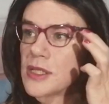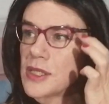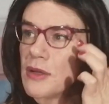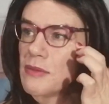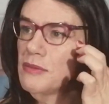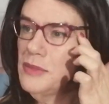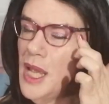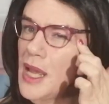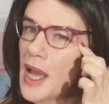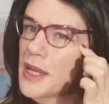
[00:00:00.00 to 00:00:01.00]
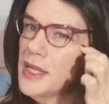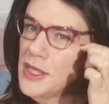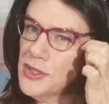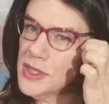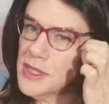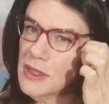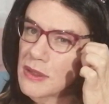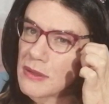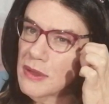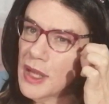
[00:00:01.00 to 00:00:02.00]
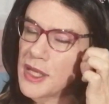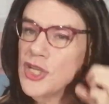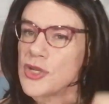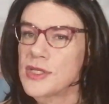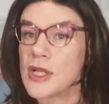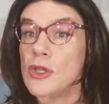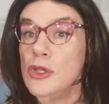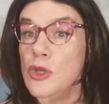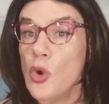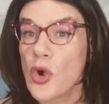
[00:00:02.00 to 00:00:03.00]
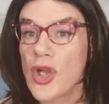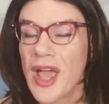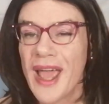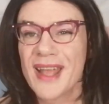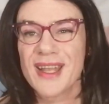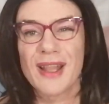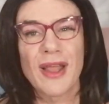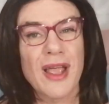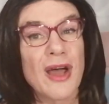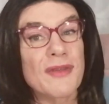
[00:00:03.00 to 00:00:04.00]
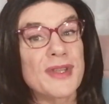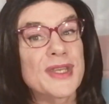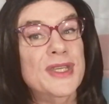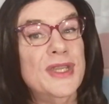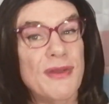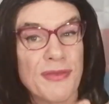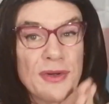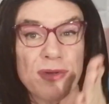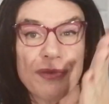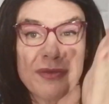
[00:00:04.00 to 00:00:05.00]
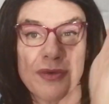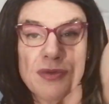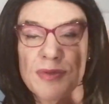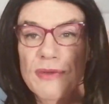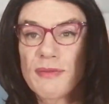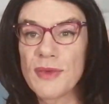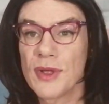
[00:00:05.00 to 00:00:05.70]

So, yeah, an interesting look at like kind of a different route